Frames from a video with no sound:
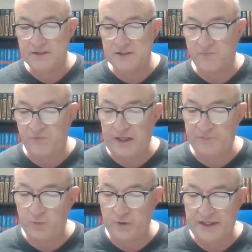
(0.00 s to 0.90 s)
It says,
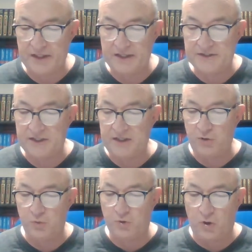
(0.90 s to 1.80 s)
"Faithful is He
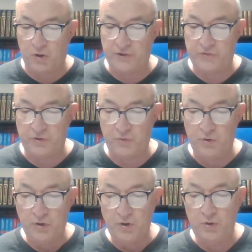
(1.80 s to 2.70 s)
who calleth
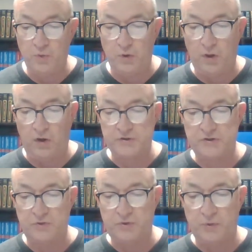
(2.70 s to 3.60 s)
you, who will
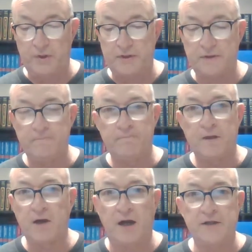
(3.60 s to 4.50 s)
also do it."
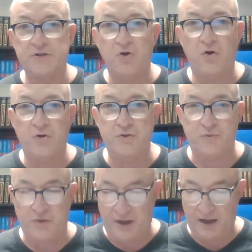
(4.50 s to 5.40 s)
God has called
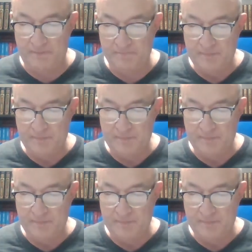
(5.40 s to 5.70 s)
you that.